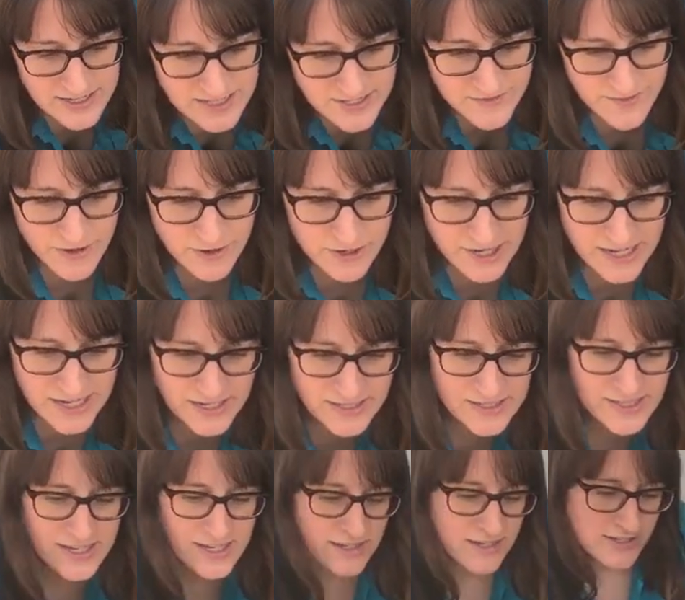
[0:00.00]
it's very
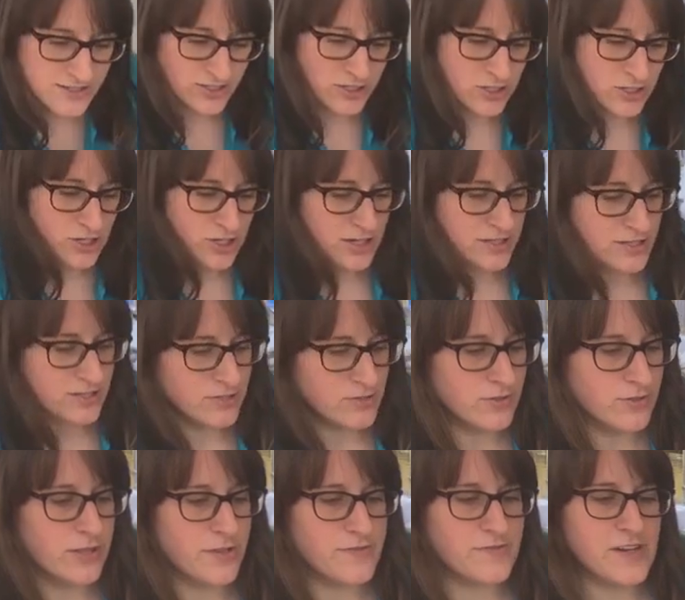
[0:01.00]
easy just to
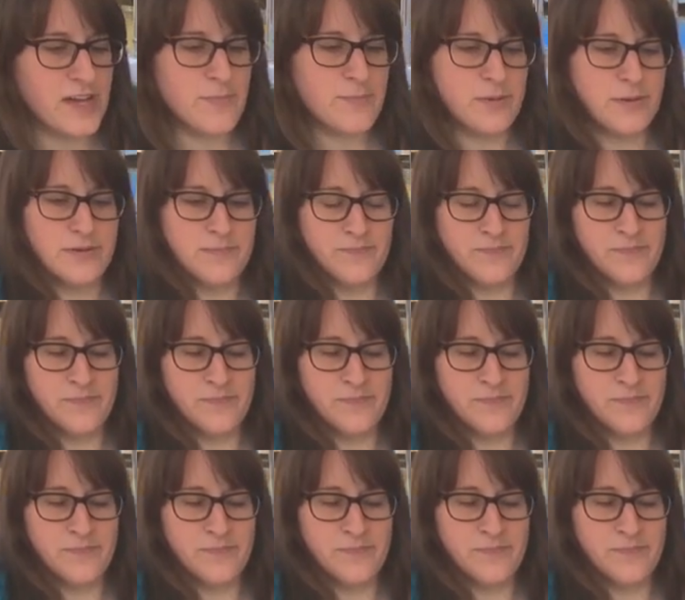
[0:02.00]
lift up,